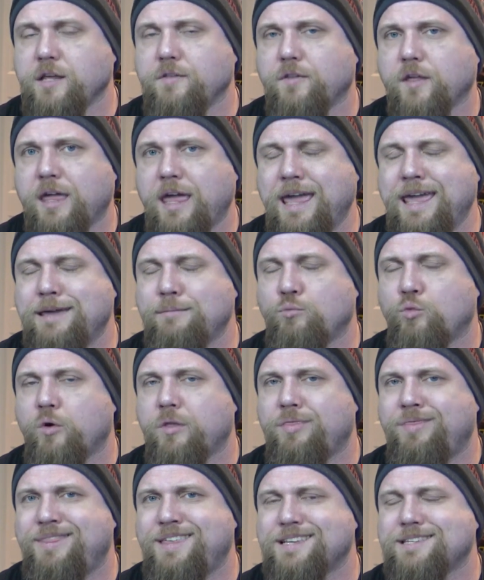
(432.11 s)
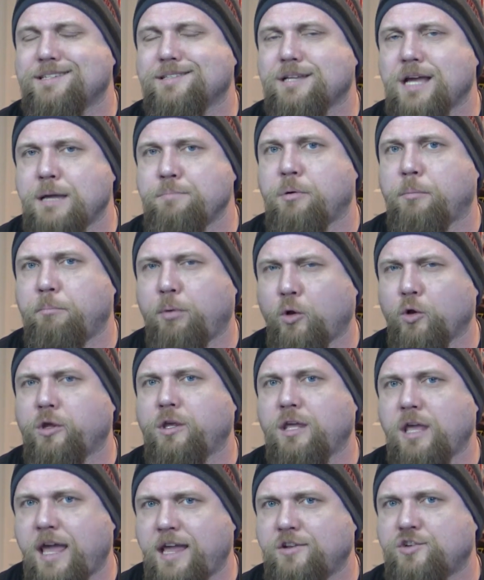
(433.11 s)
in the game with this type of
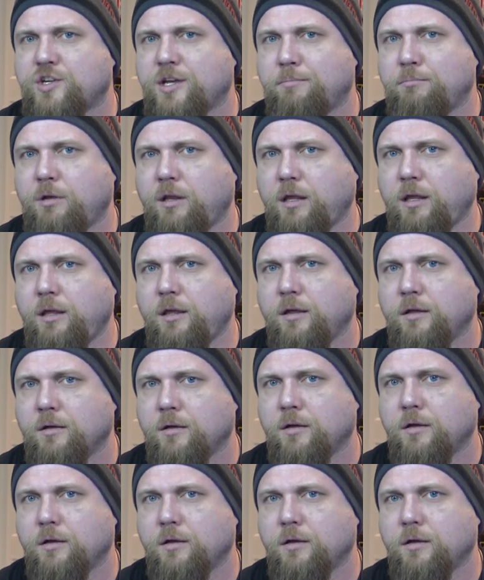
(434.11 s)
bulky HMD,